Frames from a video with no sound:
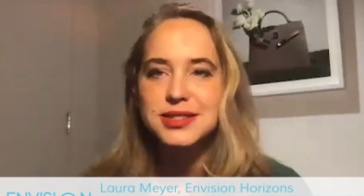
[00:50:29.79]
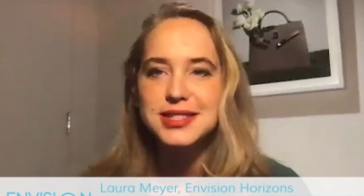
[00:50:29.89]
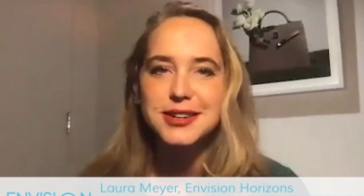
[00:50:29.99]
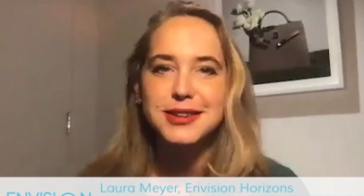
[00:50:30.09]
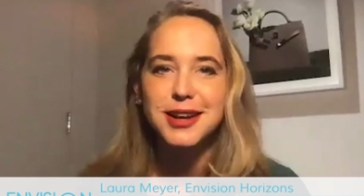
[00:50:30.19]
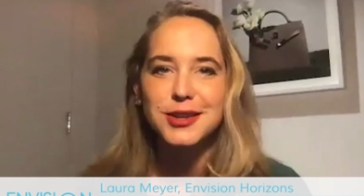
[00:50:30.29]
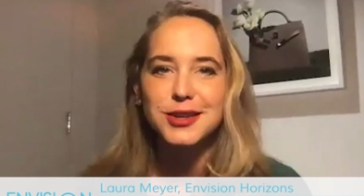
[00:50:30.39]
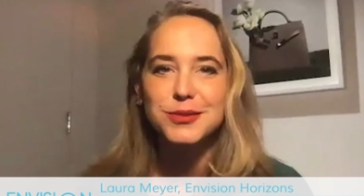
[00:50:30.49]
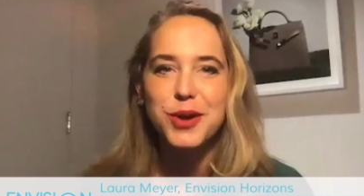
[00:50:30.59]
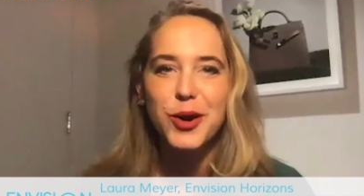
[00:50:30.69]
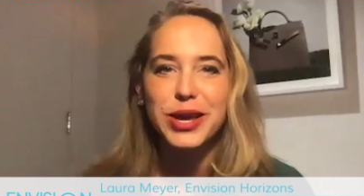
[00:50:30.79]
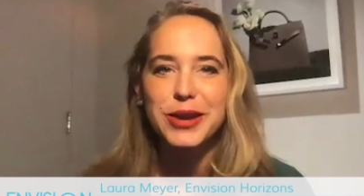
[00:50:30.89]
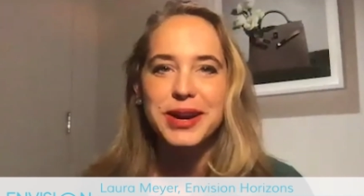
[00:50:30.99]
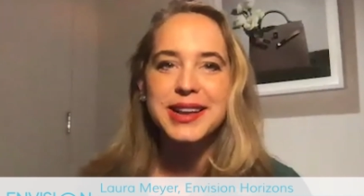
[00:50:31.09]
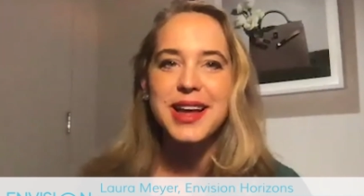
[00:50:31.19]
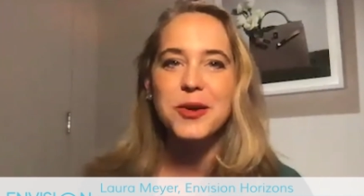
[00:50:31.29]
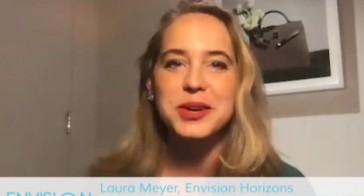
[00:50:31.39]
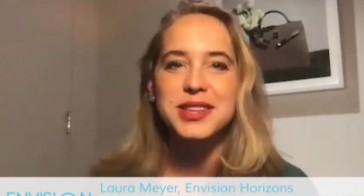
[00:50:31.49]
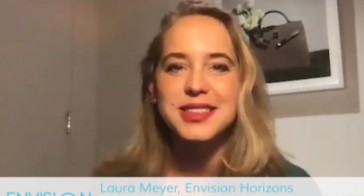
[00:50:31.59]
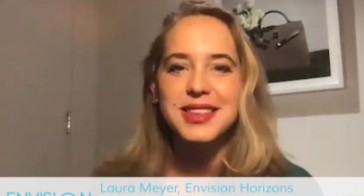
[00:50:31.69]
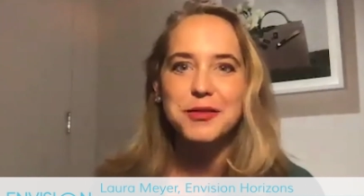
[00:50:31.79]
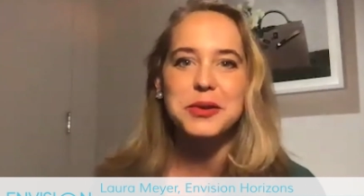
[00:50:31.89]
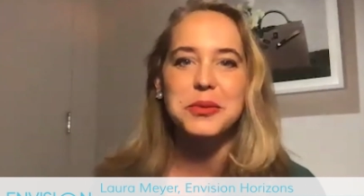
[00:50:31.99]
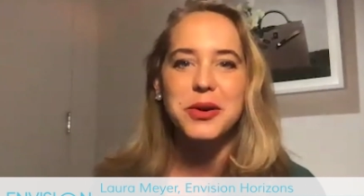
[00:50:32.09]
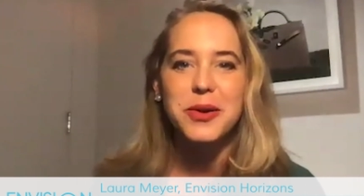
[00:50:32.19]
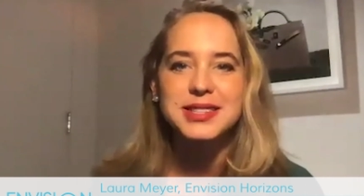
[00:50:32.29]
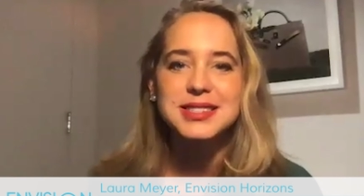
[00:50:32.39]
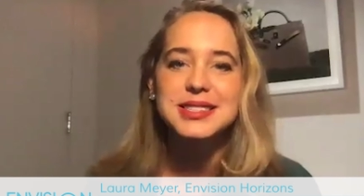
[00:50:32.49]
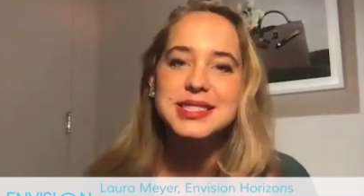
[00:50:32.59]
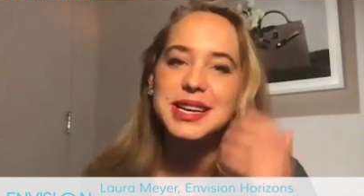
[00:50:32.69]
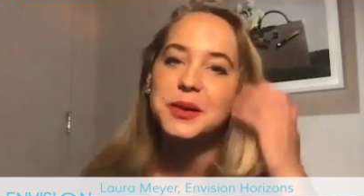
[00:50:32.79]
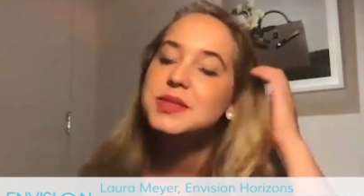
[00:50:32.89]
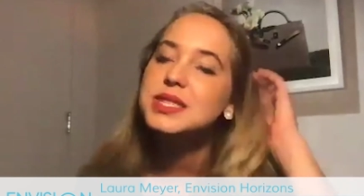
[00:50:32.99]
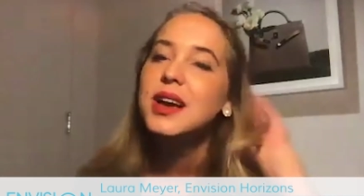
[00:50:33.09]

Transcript: They're a little pokey right now with every request, it seems.